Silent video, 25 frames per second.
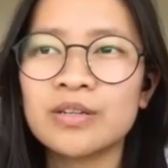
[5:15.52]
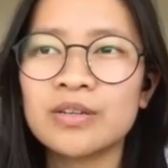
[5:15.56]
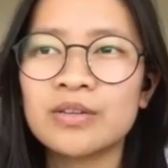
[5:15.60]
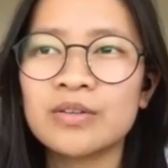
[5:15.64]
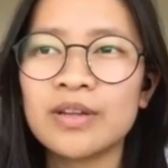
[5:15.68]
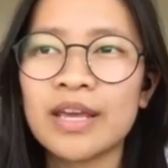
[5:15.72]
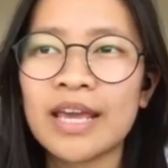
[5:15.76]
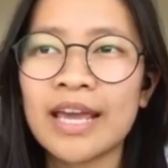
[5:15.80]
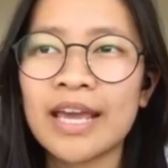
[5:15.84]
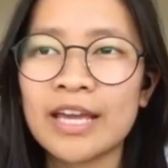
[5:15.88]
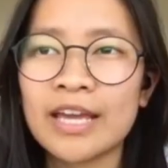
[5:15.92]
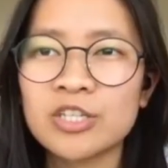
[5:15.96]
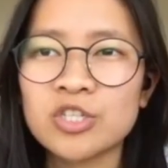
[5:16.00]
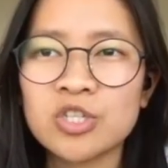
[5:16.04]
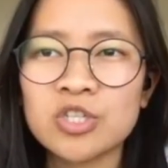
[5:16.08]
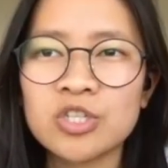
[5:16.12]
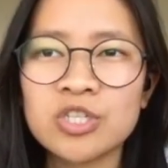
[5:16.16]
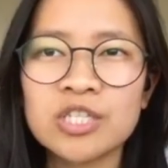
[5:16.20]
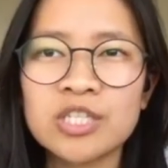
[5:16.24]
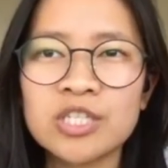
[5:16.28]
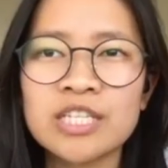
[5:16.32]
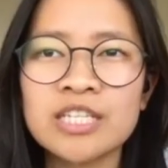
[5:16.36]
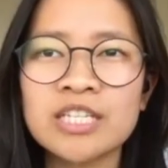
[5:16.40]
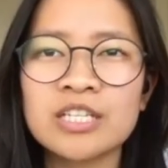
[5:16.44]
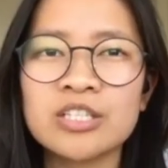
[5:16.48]

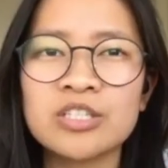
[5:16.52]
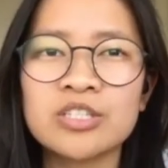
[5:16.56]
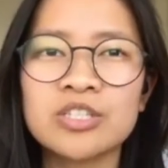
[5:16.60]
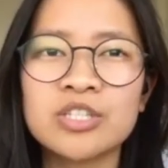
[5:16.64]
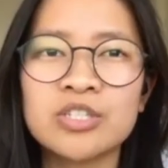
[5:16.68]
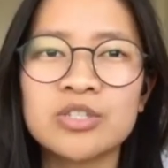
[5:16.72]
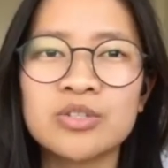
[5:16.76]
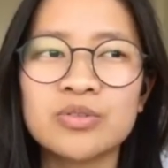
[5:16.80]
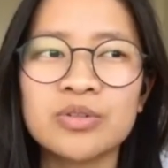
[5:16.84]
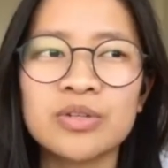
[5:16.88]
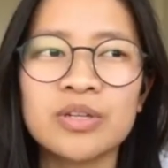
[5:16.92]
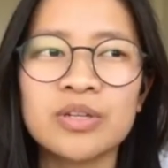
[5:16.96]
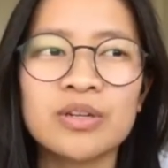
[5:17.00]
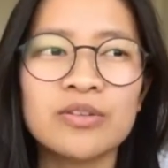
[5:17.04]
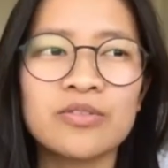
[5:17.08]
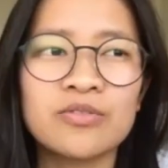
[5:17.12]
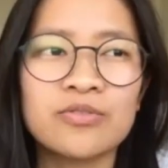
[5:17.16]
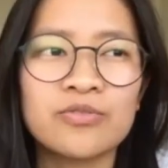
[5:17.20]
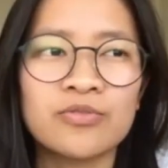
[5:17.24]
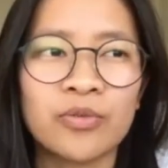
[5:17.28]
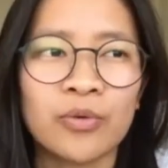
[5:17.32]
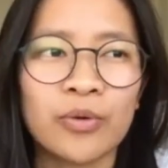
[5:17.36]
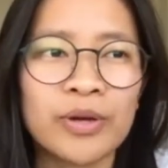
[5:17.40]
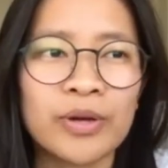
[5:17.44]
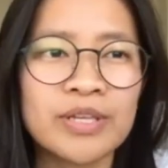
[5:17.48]
agency and student
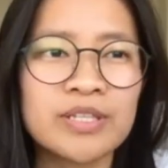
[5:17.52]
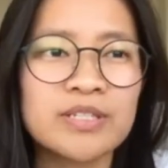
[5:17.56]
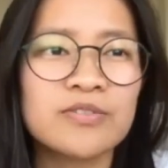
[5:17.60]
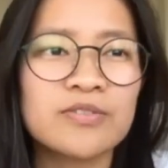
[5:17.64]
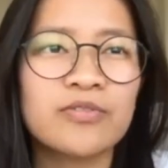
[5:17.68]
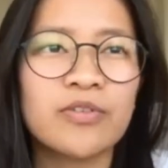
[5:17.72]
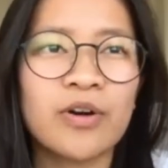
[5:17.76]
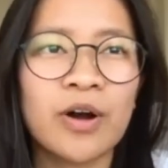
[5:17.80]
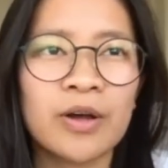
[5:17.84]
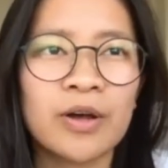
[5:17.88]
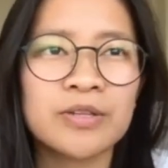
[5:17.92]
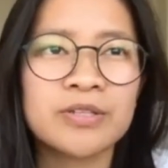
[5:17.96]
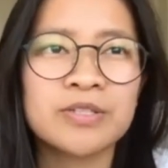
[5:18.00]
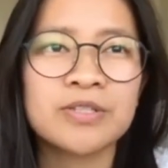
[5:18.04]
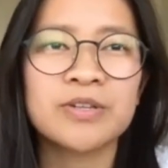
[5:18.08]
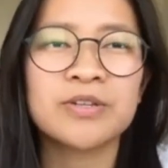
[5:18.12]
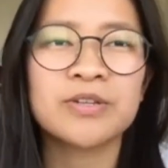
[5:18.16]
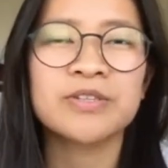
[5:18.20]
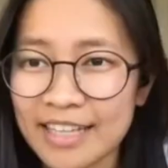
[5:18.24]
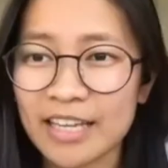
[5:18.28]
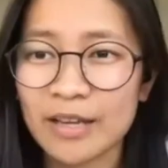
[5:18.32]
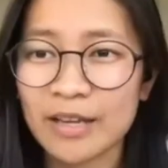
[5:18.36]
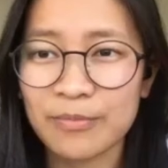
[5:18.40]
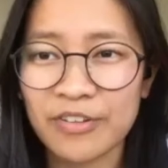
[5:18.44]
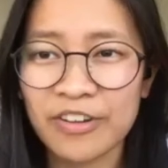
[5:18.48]
voice
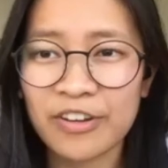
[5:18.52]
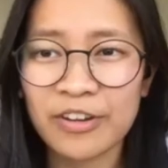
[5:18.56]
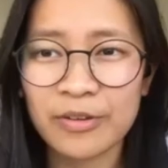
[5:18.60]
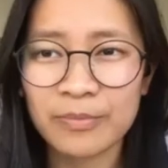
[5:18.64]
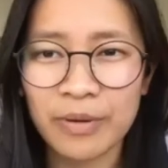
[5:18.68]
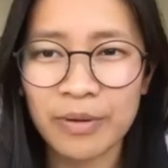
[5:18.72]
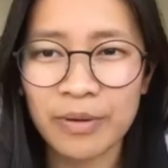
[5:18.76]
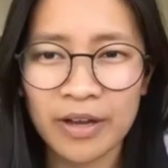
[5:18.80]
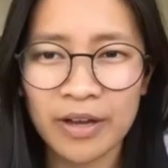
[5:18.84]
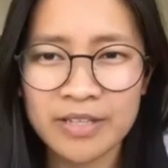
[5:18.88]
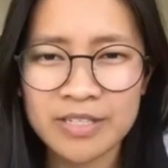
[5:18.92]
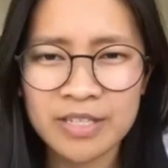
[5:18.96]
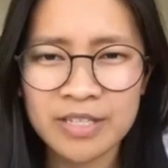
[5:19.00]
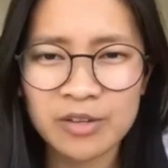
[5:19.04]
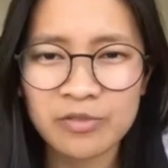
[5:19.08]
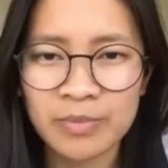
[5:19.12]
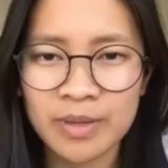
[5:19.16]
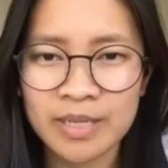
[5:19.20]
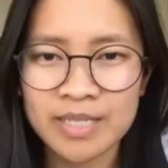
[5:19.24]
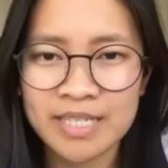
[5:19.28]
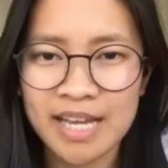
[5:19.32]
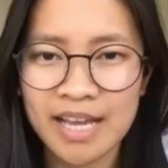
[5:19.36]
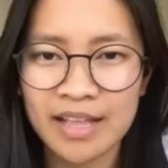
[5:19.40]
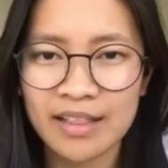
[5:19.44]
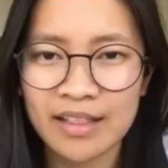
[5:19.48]
fosters a very positive
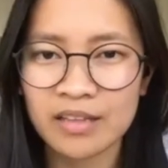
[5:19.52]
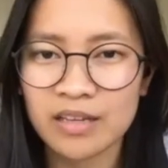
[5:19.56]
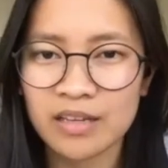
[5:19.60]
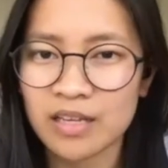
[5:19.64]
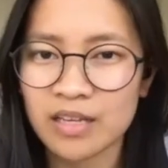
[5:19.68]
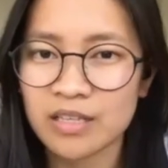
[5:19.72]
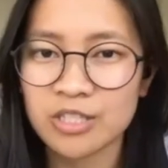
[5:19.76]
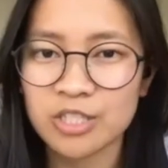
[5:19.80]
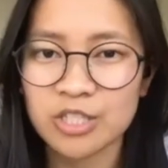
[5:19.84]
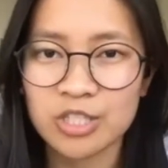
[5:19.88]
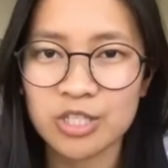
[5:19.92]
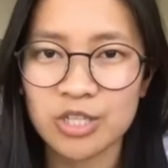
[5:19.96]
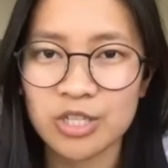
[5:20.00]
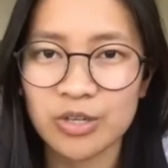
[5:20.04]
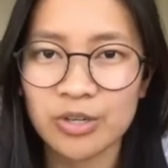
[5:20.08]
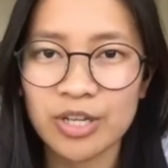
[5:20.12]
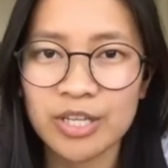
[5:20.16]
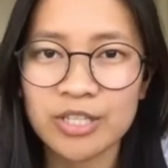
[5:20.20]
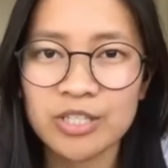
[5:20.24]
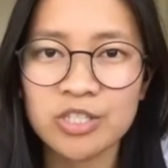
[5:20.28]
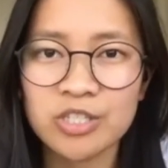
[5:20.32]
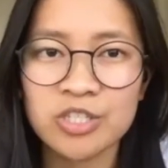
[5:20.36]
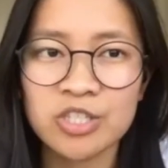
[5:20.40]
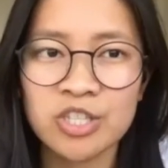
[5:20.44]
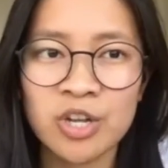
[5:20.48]
mentality in
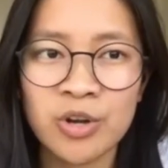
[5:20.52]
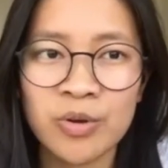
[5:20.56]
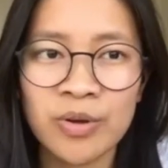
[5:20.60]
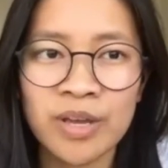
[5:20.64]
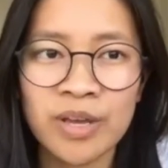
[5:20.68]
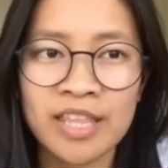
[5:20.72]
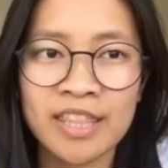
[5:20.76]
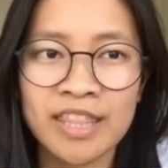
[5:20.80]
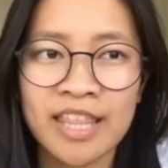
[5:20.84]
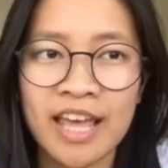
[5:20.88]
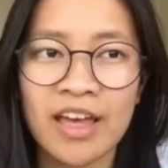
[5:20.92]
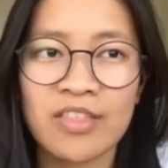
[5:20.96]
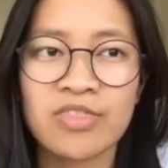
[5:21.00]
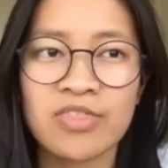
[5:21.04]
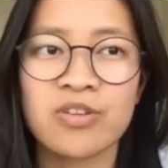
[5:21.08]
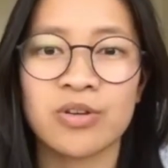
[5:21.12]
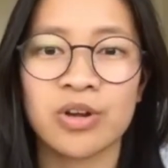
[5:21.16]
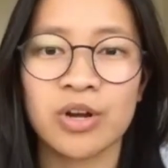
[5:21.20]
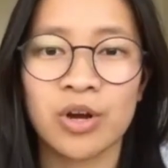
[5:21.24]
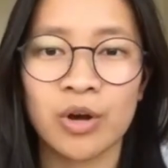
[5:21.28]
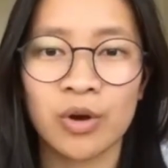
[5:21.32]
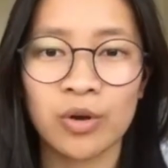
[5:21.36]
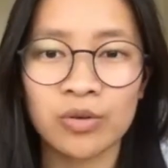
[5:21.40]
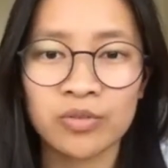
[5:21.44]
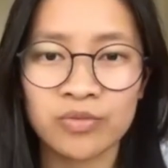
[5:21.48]
students, knowing that
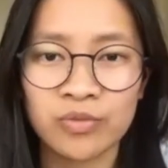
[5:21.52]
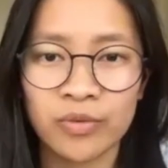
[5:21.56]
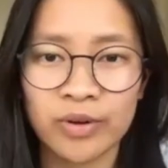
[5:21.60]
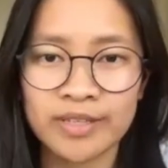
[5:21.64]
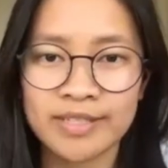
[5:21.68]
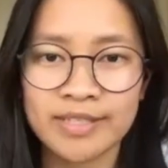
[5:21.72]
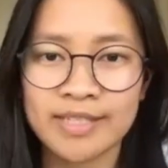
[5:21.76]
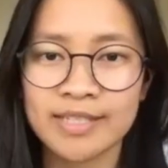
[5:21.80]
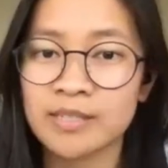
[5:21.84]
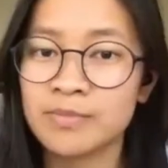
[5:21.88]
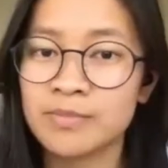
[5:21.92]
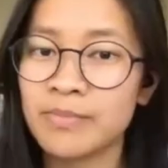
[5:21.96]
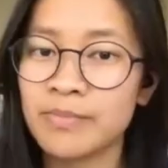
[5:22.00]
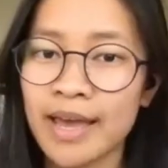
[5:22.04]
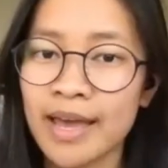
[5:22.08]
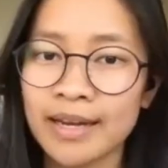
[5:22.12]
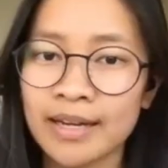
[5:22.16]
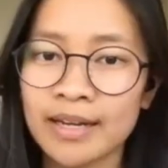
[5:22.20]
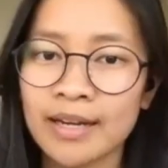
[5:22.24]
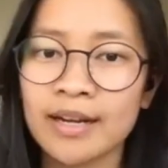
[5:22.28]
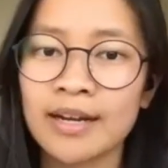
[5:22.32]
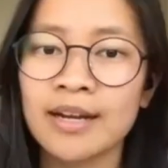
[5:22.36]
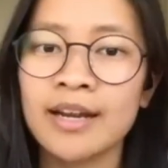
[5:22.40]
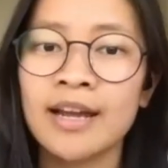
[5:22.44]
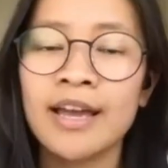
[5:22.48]
their own voices
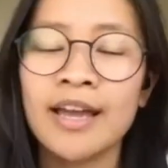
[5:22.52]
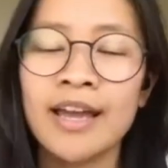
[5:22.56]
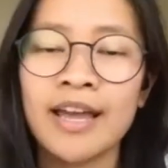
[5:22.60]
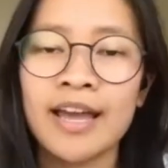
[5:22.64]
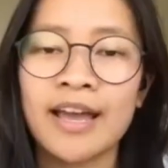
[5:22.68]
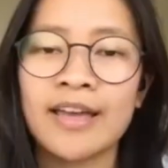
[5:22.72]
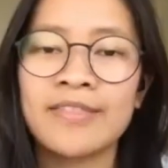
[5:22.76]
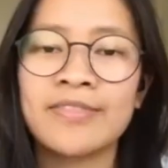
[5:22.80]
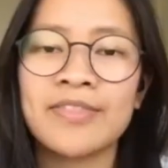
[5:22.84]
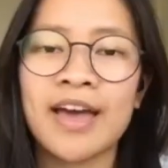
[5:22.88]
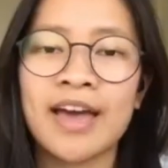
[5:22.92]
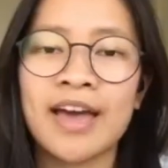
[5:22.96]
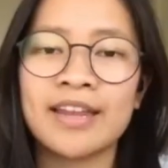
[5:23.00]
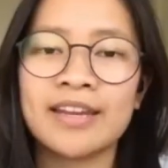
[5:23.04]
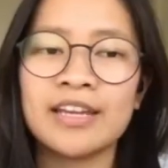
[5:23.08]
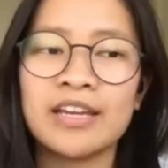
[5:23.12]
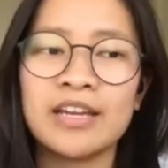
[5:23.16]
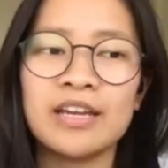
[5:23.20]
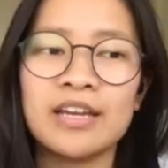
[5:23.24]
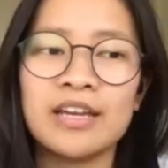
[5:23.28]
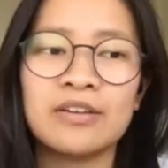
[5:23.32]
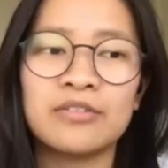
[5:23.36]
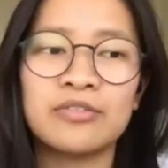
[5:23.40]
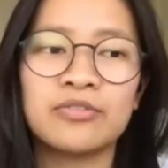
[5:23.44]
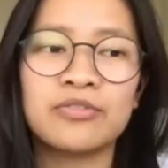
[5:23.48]
matter and that
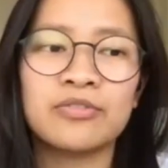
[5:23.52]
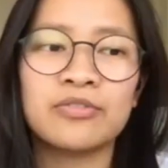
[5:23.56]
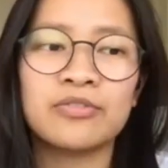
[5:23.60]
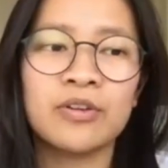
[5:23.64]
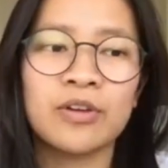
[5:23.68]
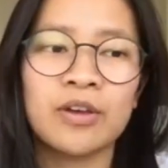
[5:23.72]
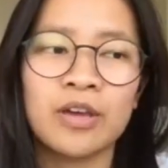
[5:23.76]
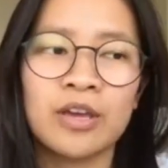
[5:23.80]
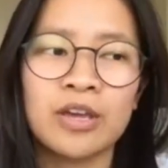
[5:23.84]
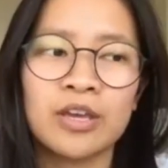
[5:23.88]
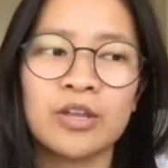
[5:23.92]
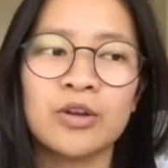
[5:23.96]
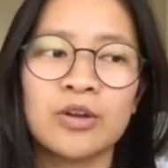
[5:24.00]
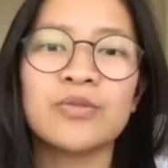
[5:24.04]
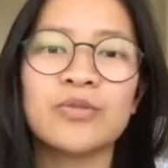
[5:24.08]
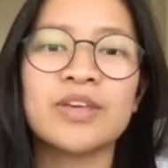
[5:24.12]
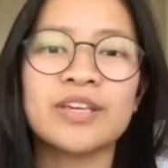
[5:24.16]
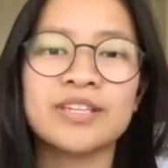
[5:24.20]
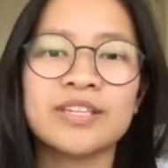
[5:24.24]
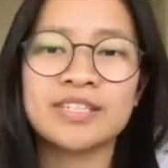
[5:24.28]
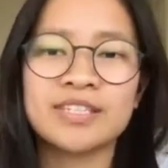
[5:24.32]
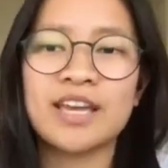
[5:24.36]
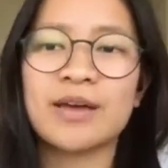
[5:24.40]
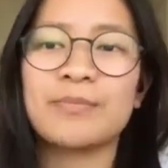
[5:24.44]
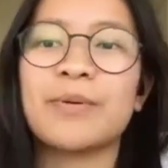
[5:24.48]
if they
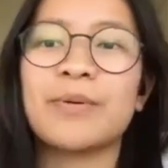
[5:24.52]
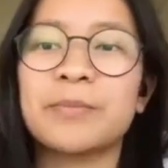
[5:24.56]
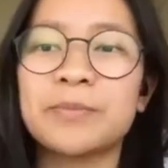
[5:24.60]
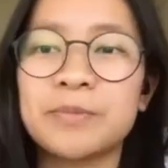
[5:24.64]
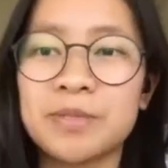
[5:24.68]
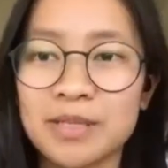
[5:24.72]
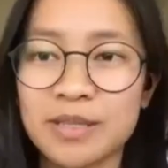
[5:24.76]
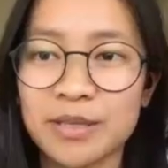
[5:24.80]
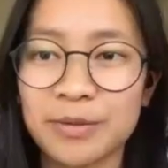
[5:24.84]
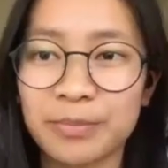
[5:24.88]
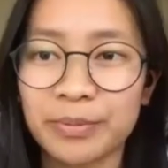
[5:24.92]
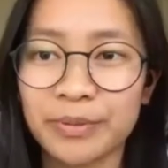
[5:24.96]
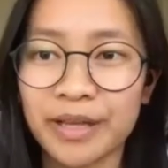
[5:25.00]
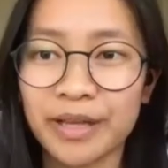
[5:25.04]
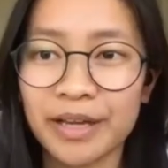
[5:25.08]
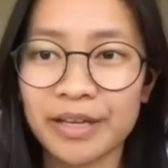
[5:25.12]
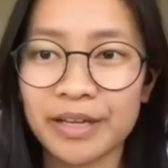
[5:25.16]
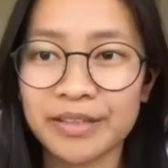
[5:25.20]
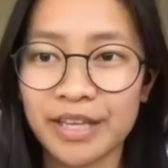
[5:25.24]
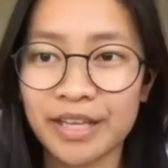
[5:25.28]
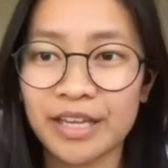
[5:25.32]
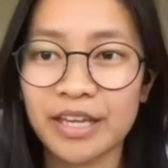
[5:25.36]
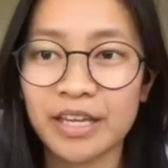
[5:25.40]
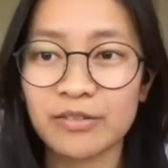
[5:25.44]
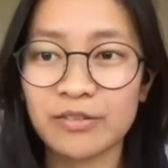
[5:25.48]
step up to the plate,
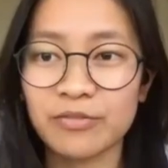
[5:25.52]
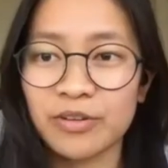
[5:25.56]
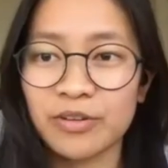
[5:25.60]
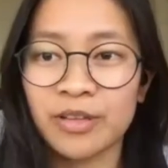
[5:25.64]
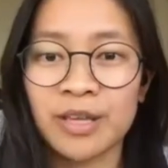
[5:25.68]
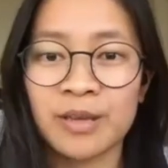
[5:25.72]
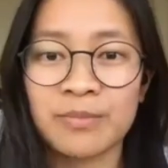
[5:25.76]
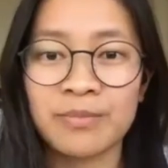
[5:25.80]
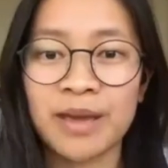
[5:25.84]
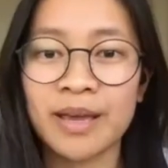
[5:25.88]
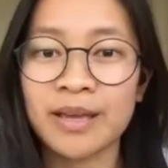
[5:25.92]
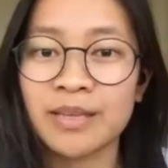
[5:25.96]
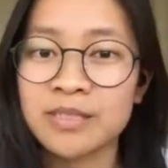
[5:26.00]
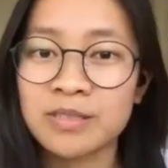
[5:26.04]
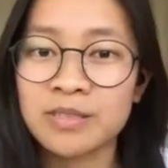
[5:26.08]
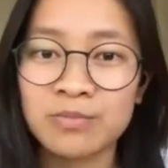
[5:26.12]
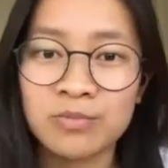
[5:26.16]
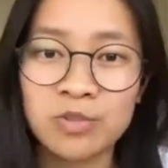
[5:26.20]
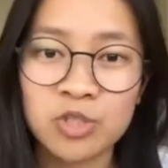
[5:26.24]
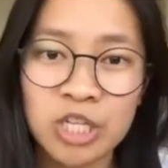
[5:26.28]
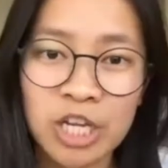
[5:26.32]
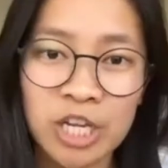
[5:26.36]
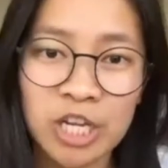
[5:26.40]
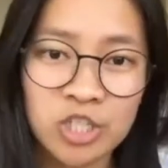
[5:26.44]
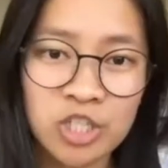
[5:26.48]
they can really make some
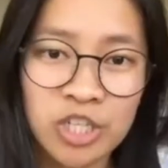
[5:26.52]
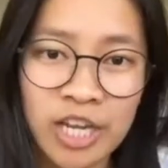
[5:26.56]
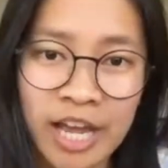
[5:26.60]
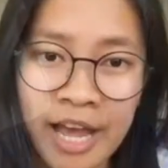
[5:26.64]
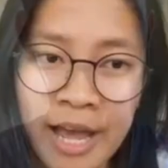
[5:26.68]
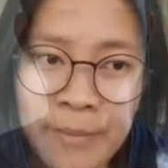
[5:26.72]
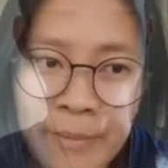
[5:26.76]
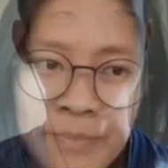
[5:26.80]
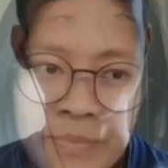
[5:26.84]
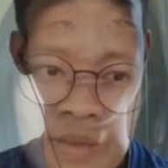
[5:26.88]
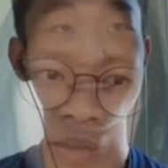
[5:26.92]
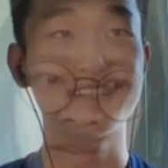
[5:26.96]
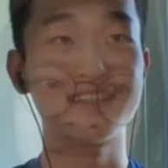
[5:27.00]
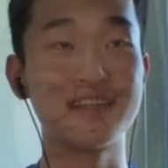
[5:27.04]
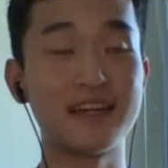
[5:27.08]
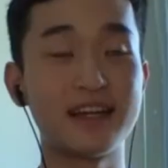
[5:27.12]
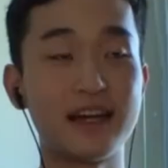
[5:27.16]
change happen.